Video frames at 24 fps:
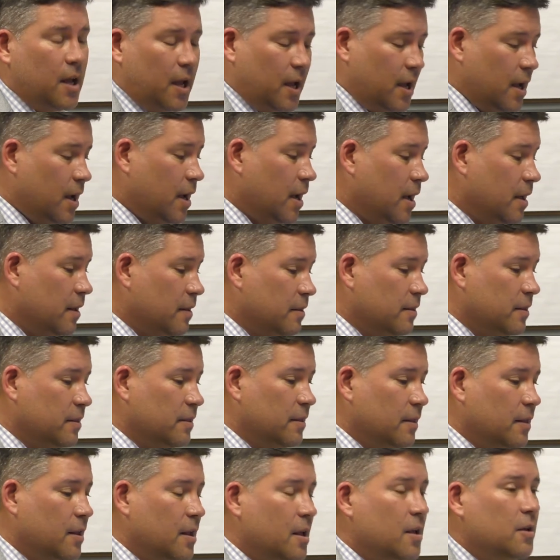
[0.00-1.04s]

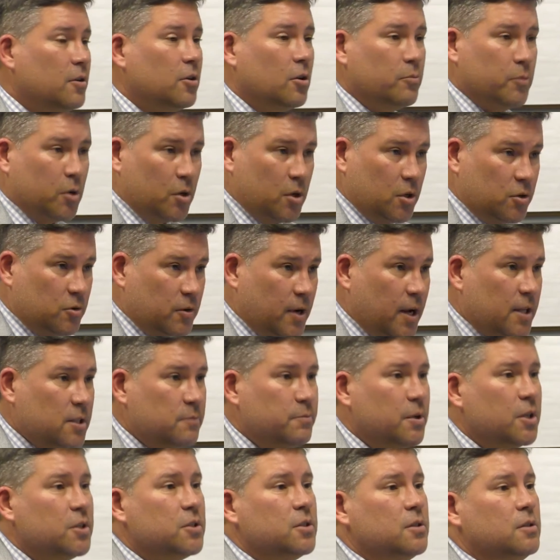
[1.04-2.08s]
And community
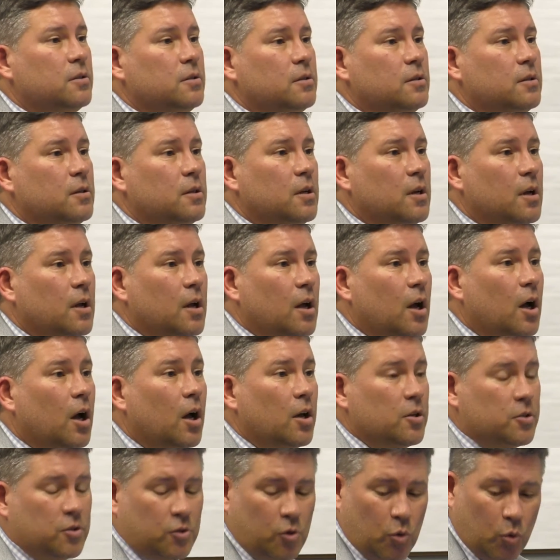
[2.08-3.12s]
transmission,
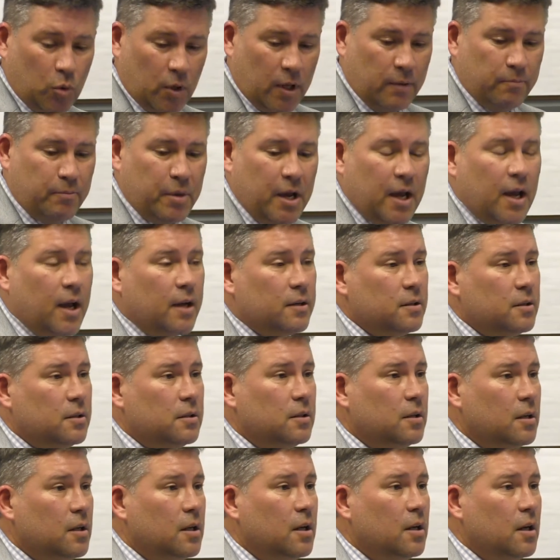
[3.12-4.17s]
uh, school impact,
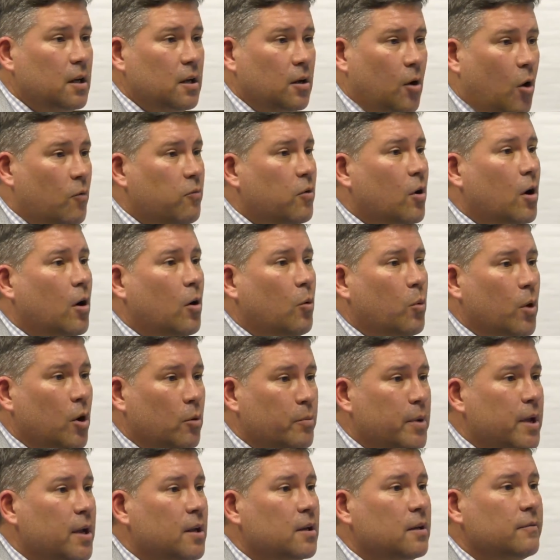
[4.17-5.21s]
overall
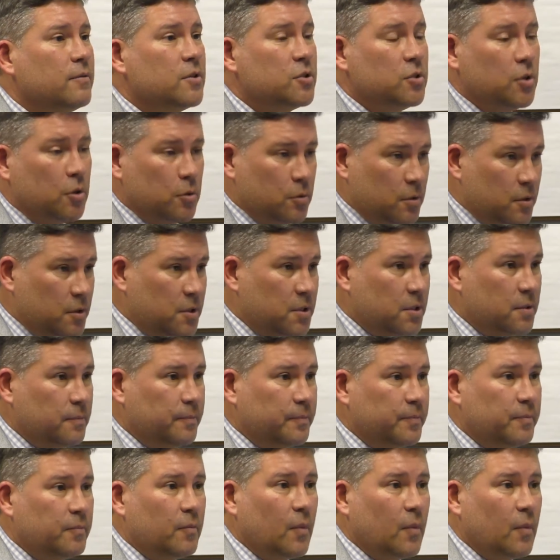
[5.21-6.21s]
well-being of the students,